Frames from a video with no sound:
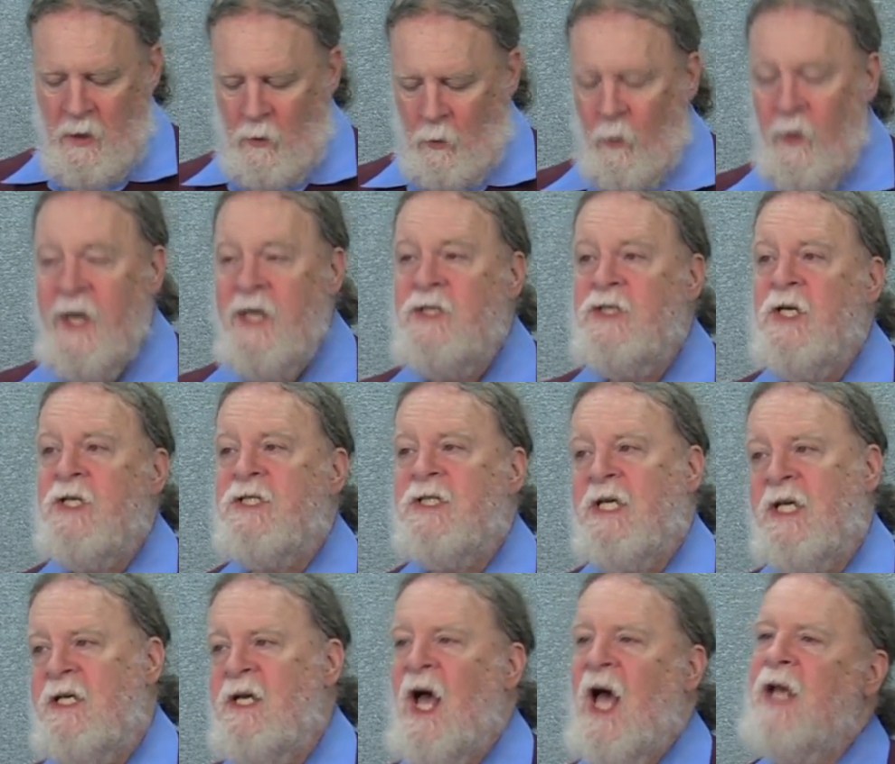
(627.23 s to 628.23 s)
We just
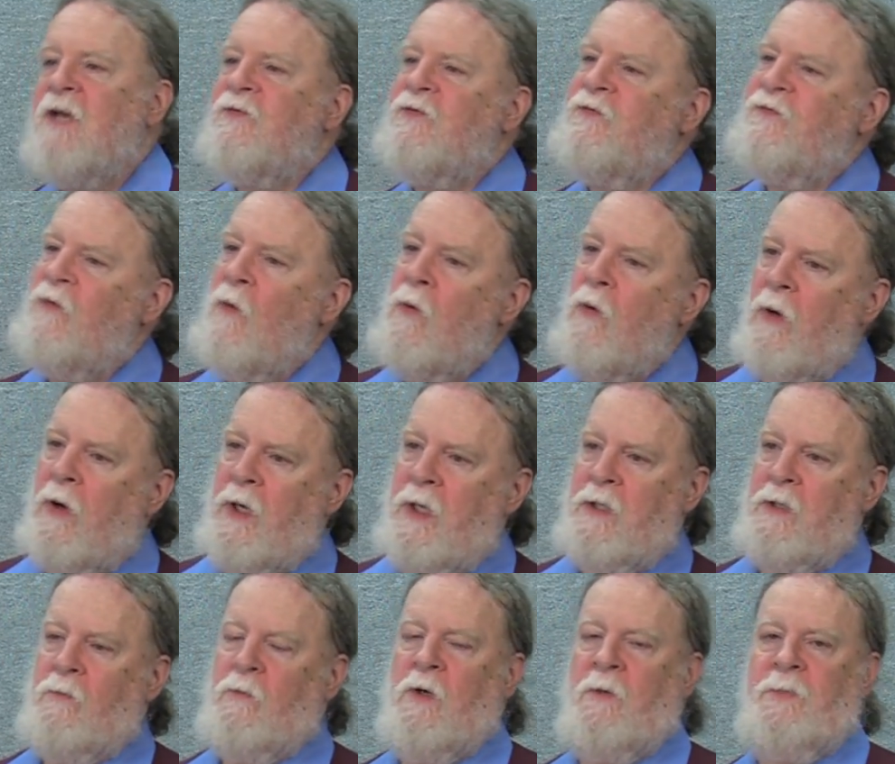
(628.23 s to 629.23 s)
cannot
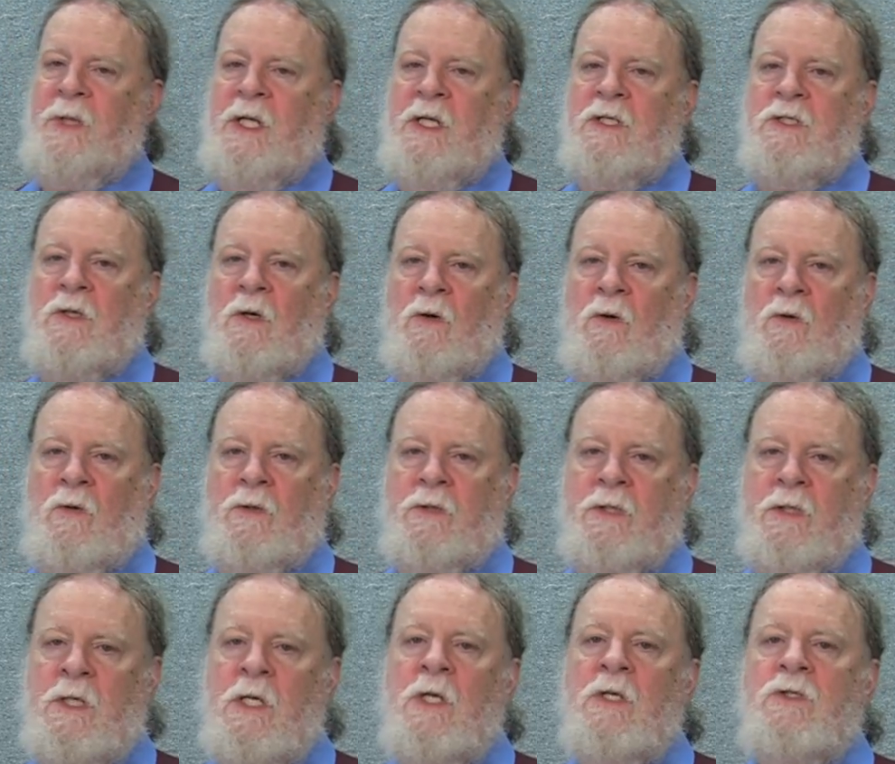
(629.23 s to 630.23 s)
afford, we're being told,
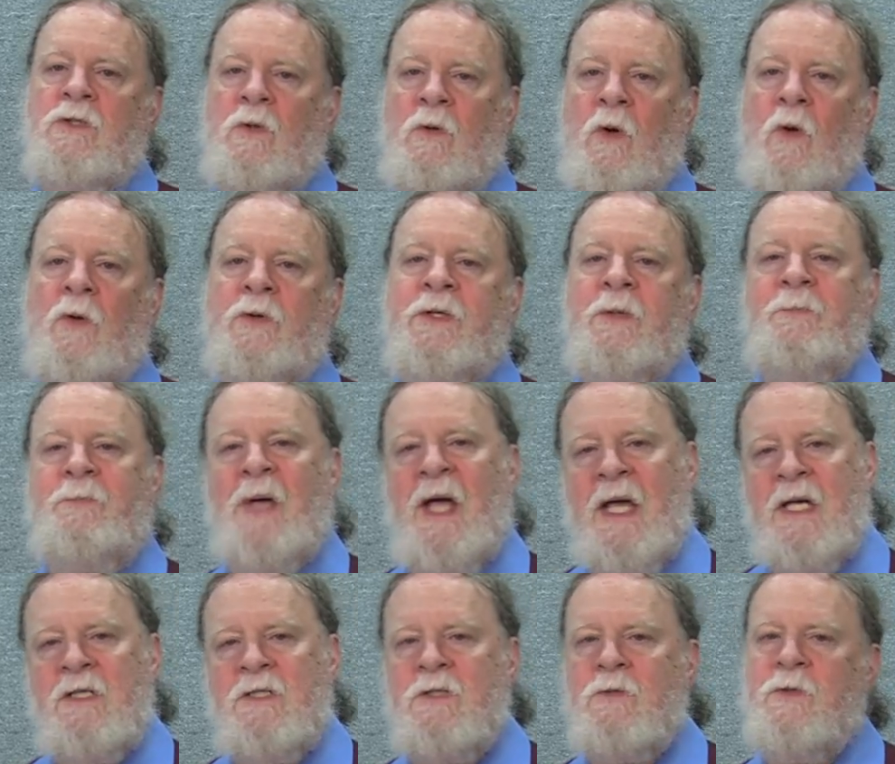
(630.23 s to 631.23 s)
to hold the
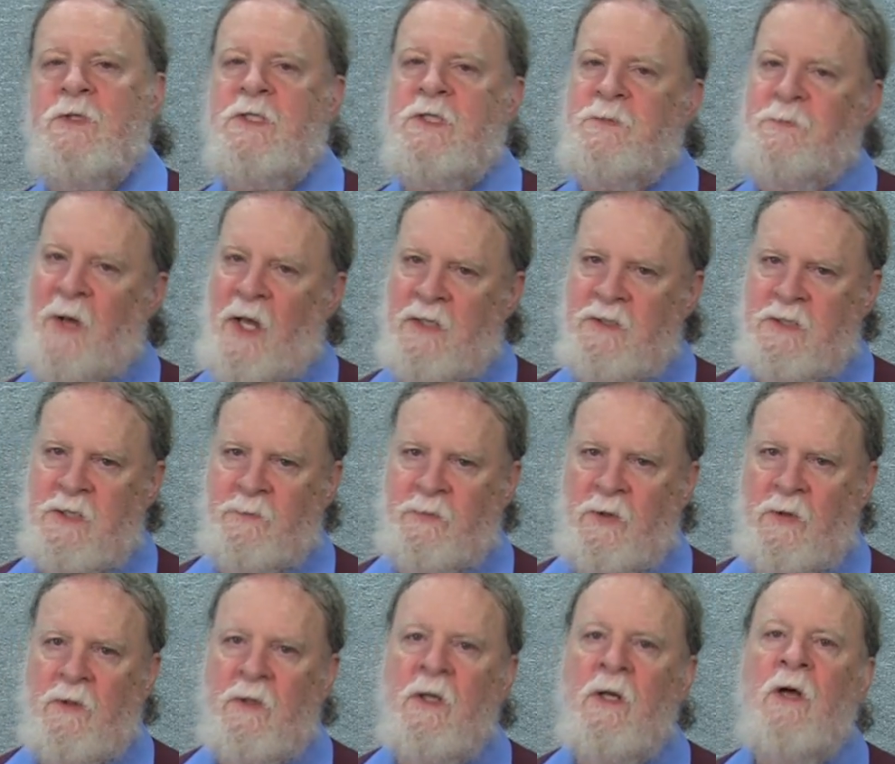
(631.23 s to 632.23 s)
banks
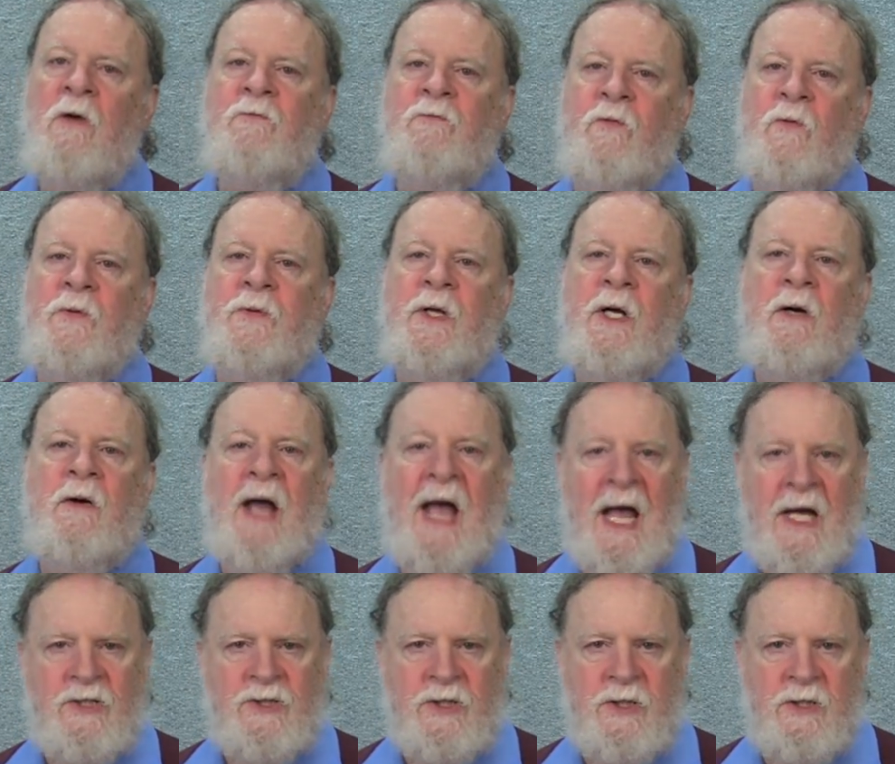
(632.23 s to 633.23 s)
responsible for their
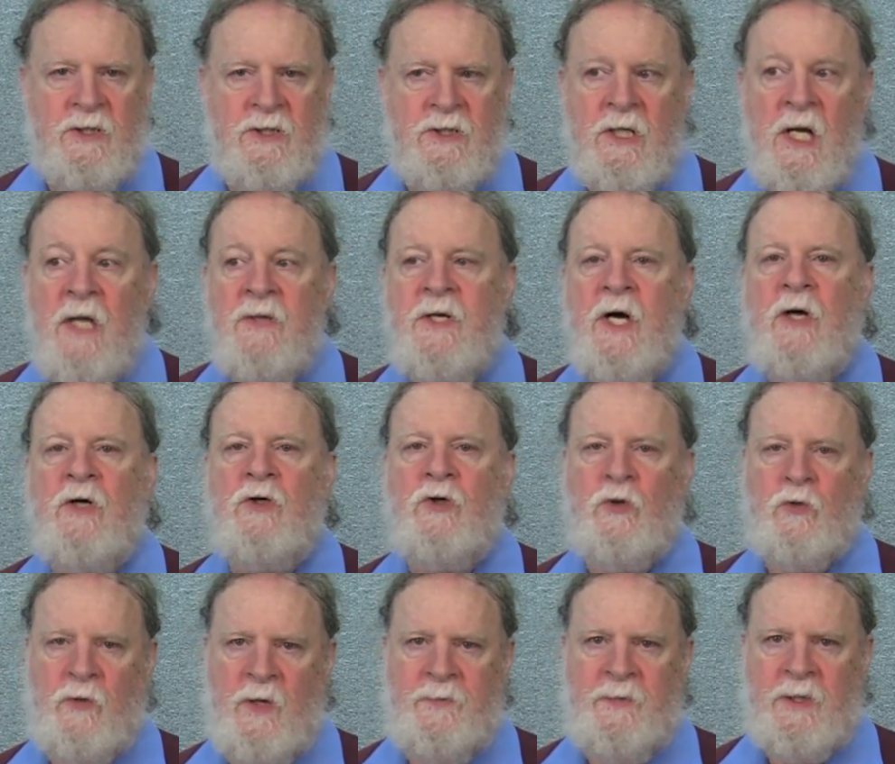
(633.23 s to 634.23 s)
actions, their
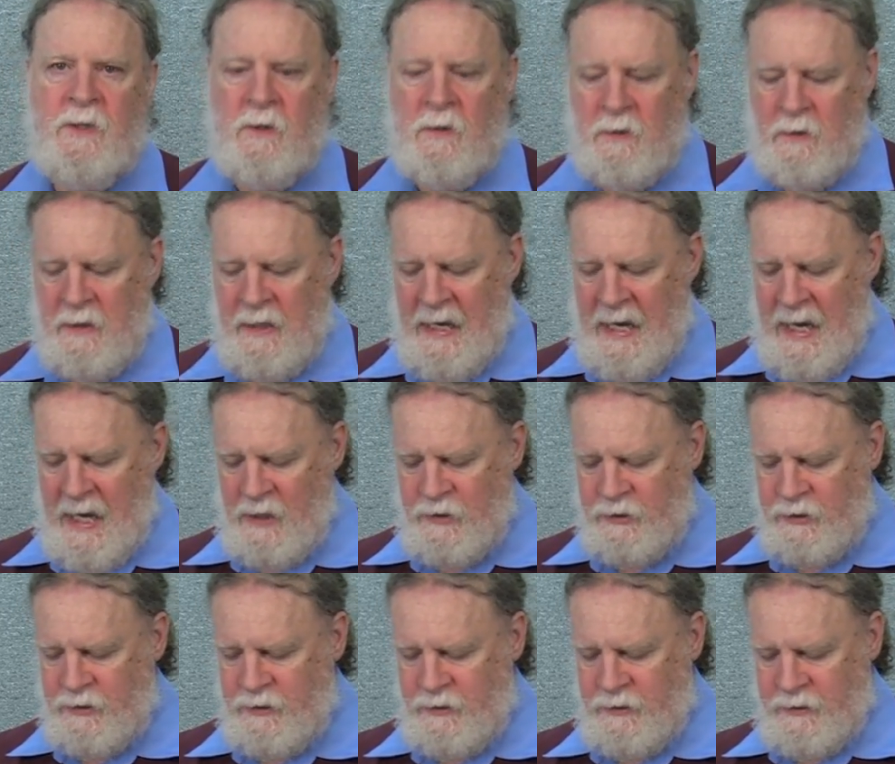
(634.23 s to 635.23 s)
criminal
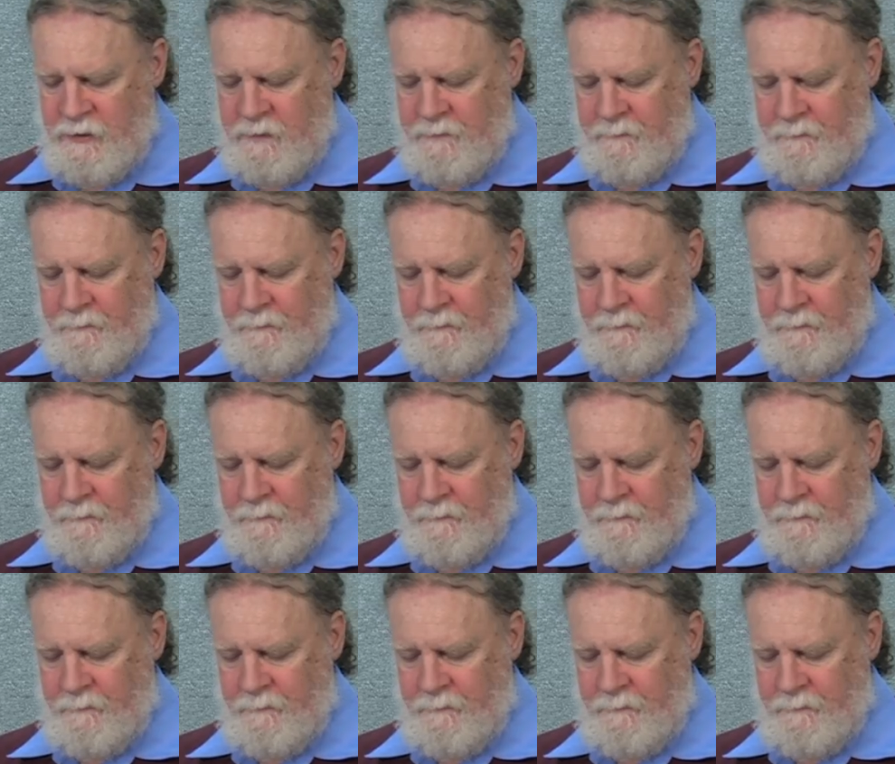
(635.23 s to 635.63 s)
actions.